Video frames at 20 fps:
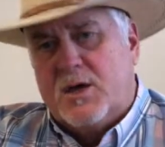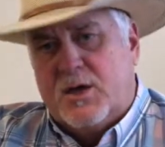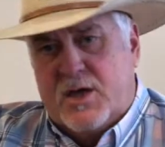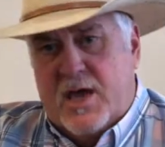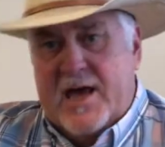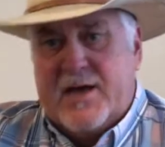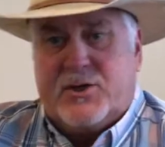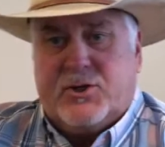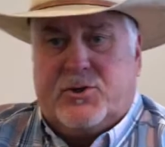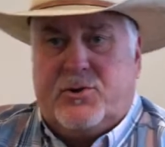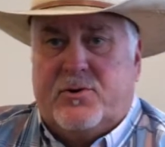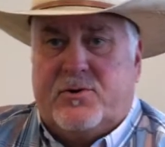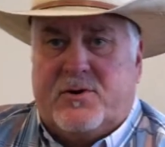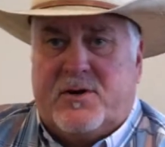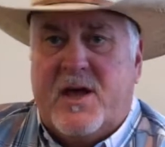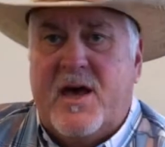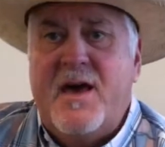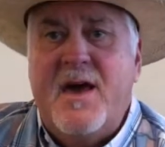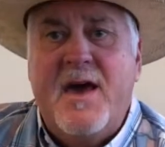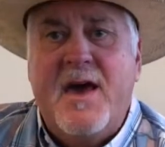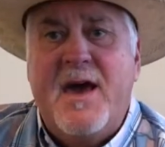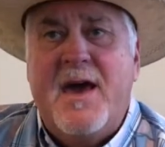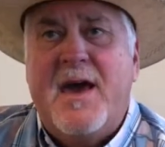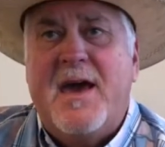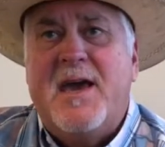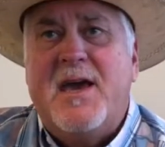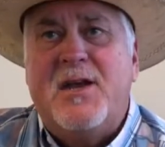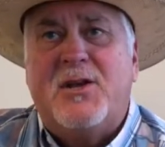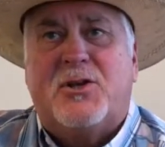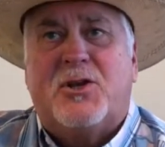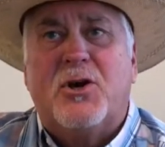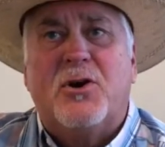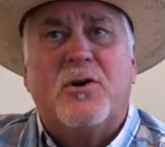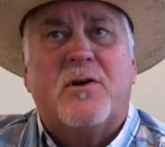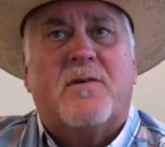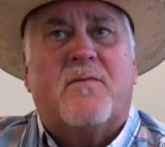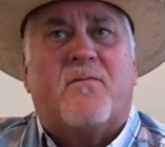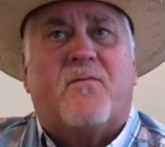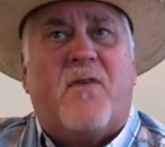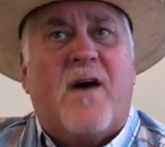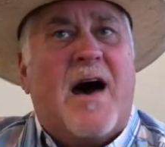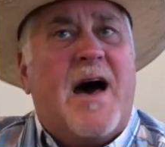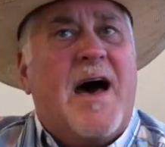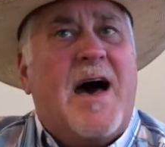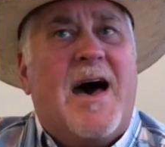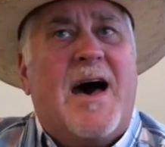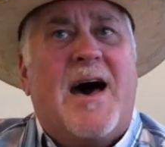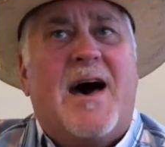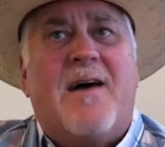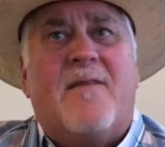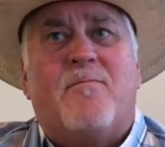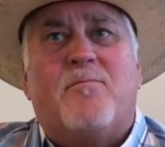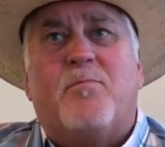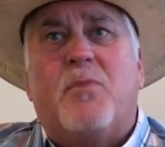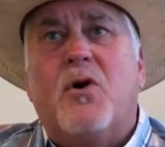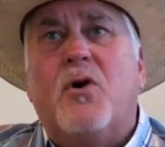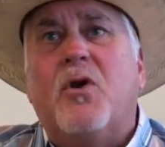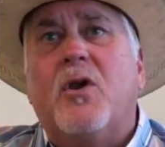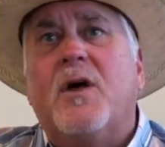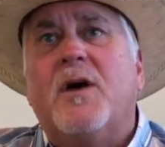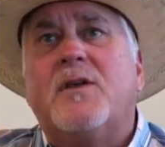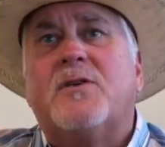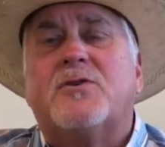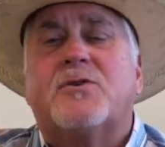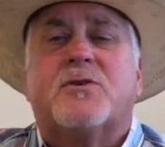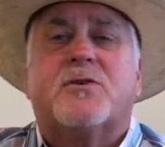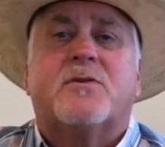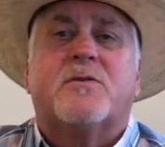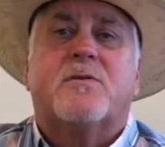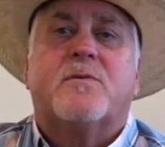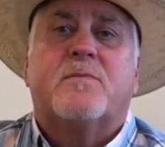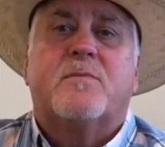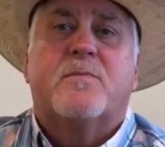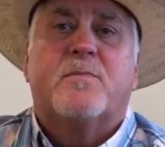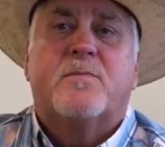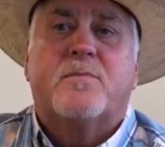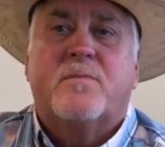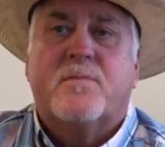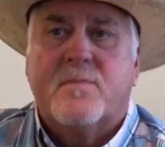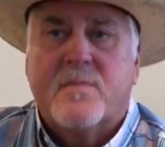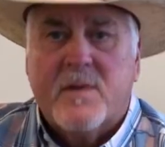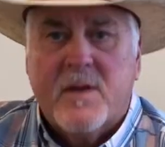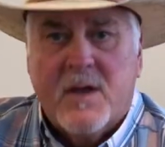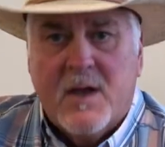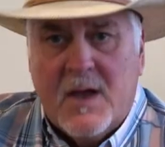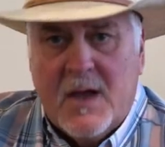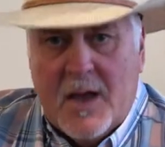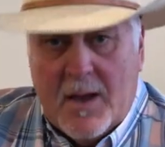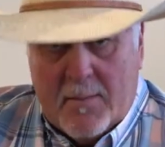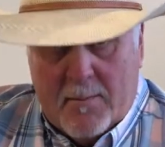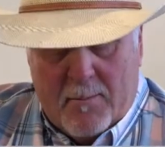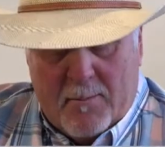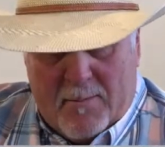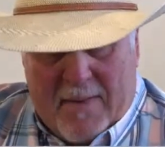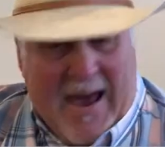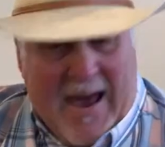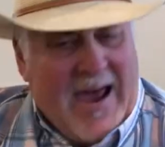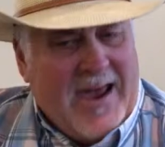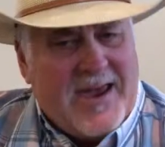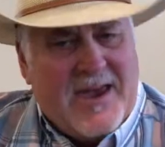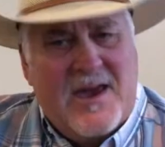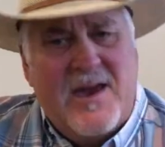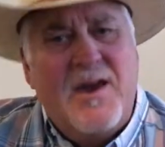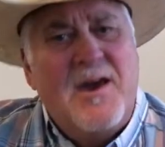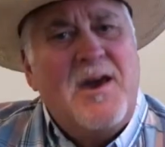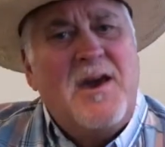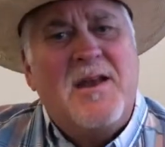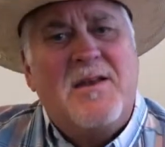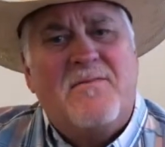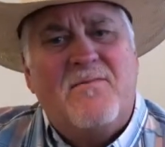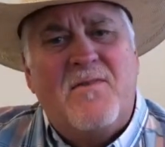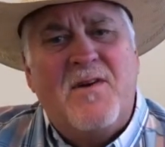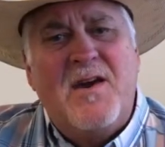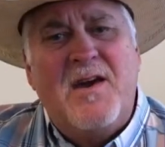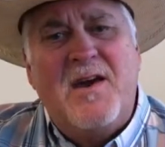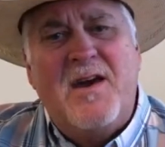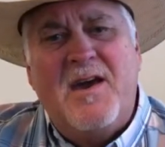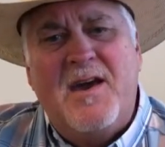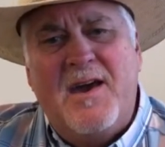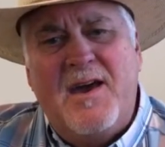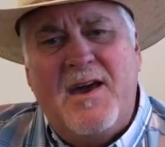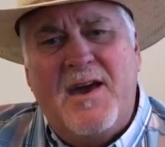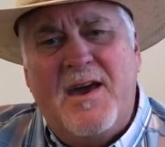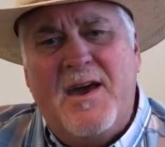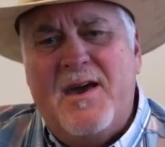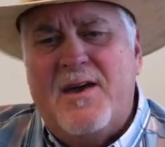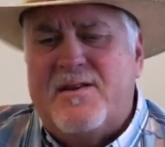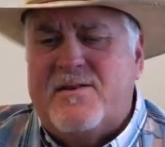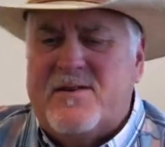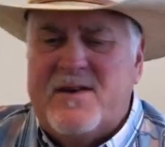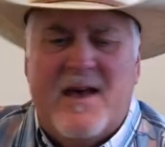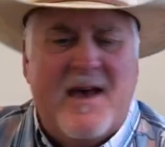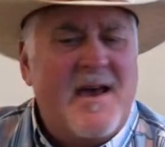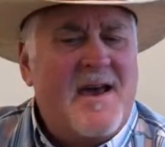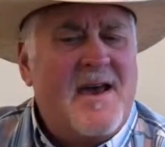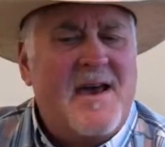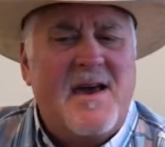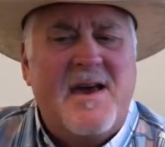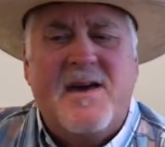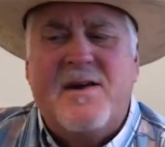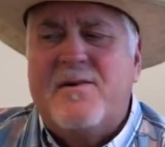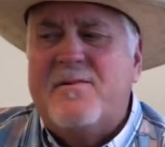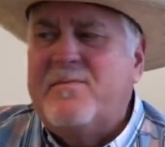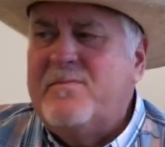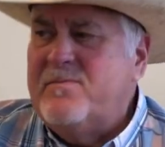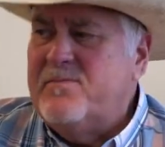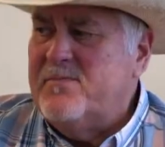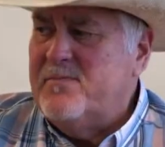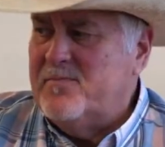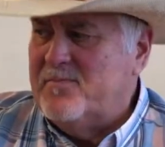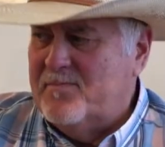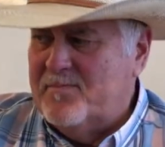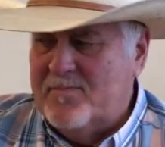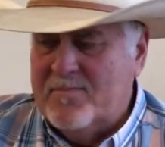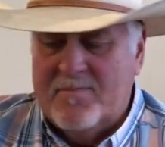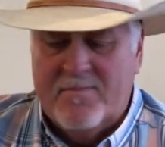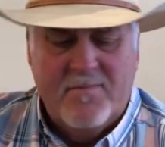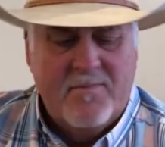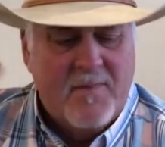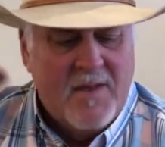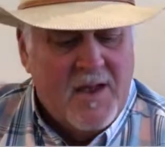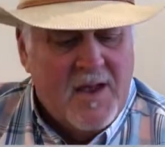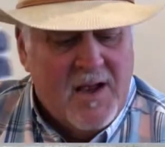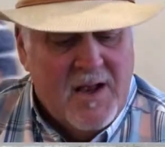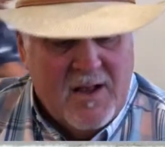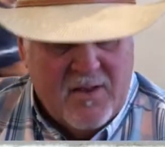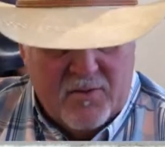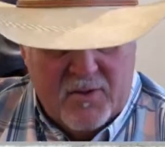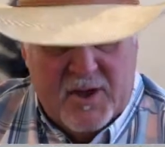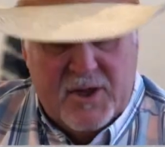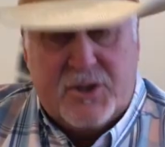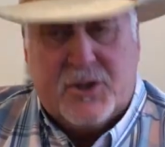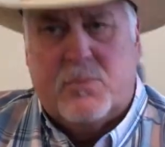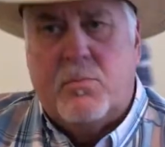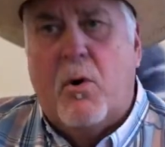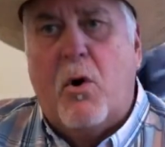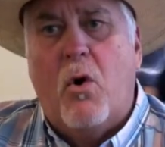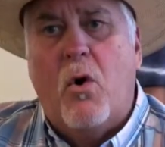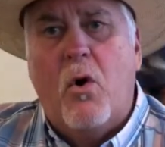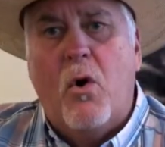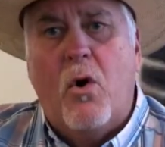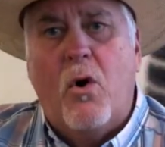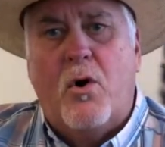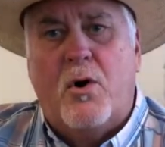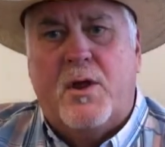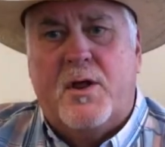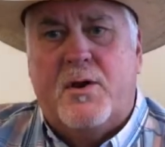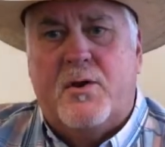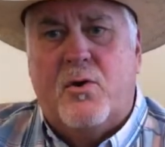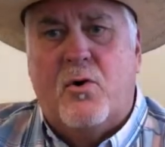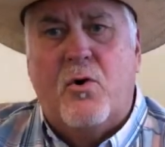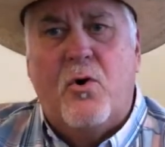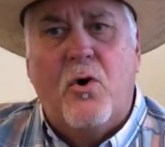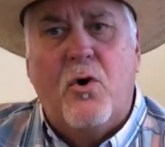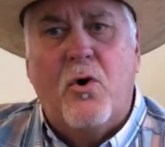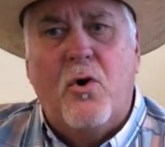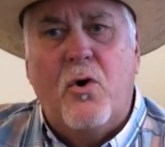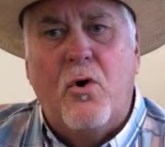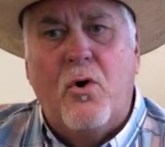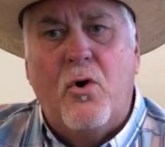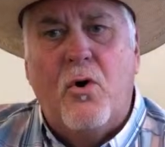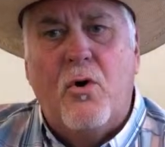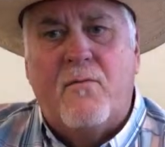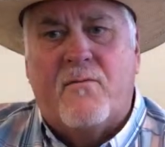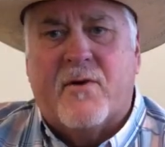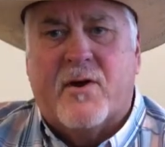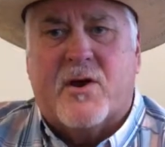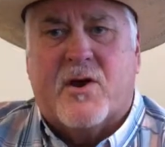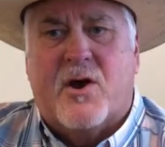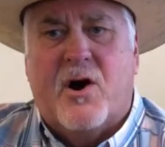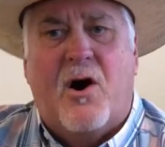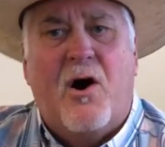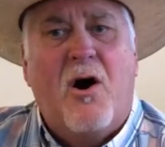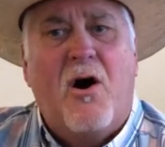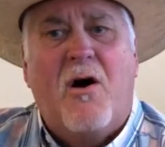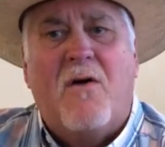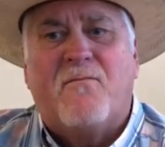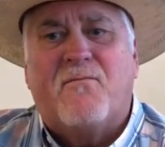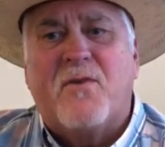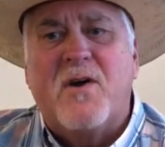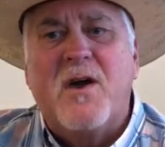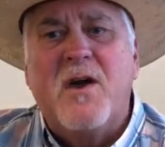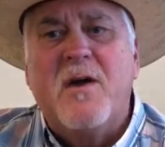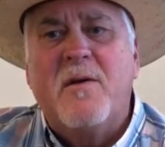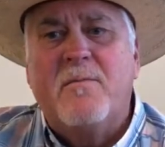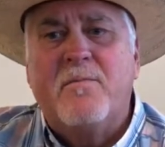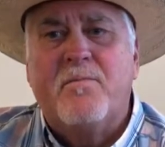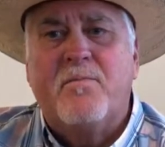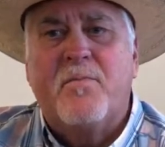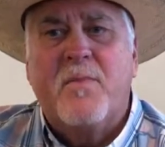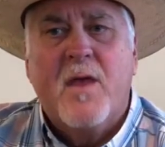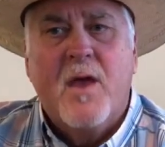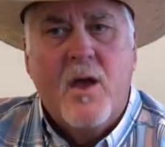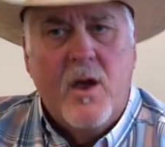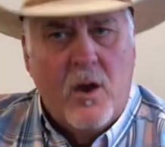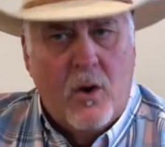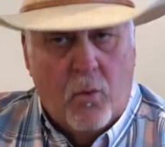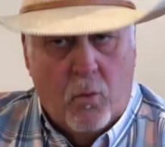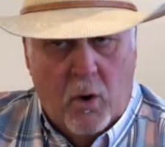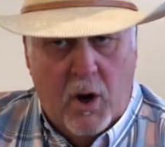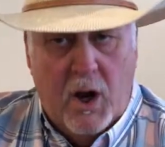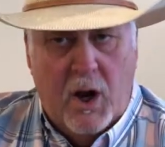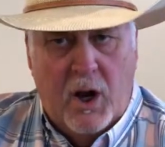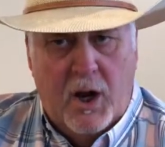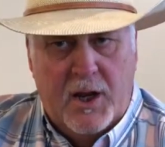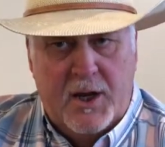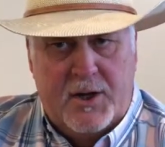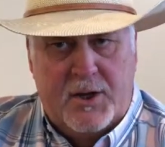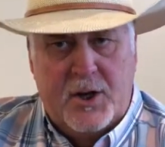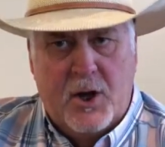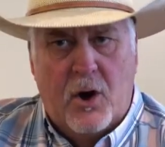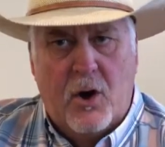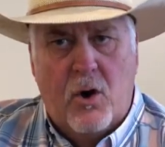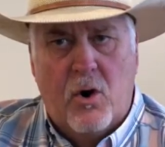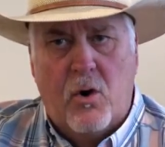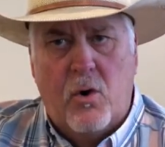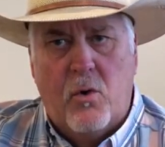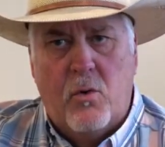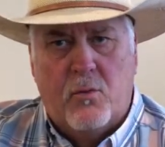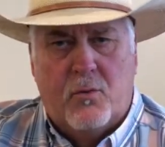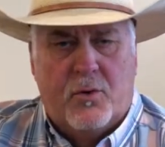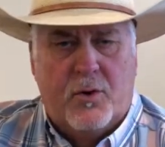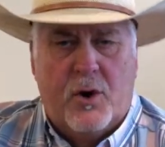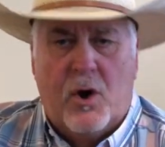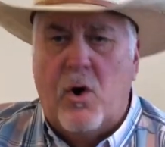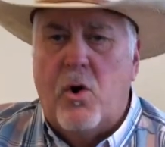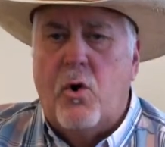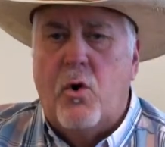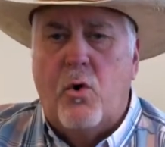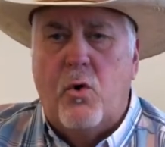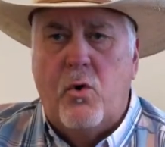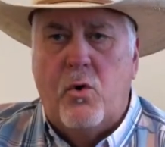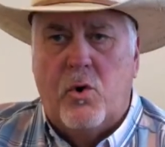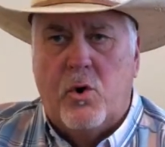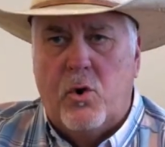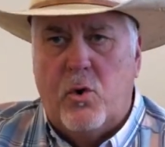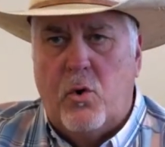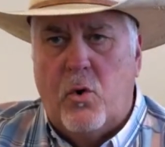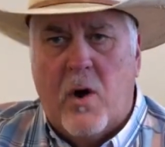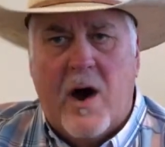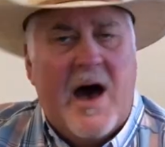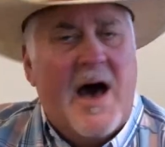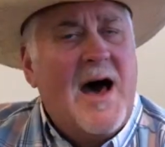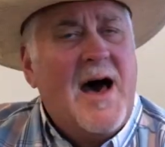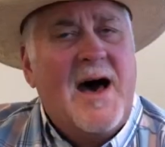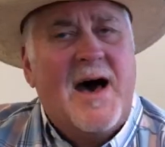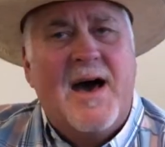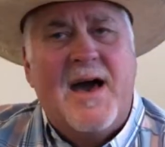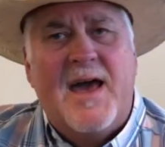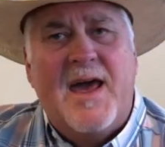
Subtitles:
Yesterday he took 5 bullets back in Vietnam. This morning over coffee, well, he don't know who I